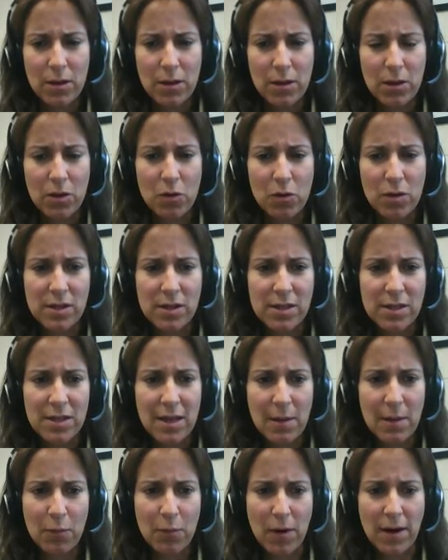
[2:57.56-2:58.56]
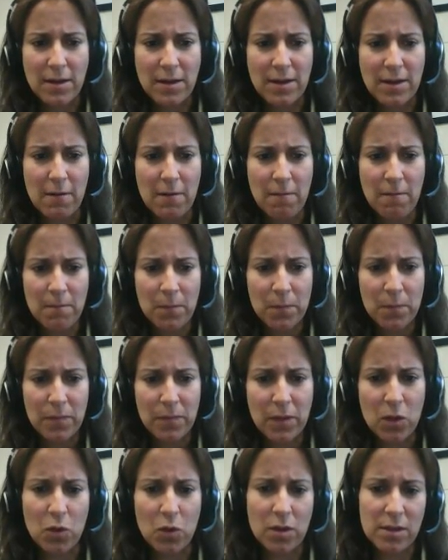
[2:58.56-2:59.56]
you can see that breakdown.
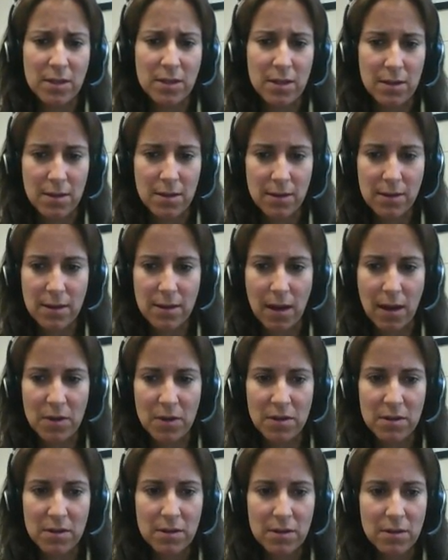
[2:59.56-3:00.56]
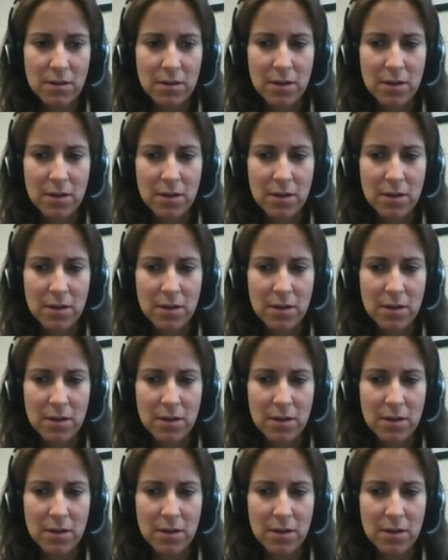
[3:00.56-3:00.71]
You can see the assignments.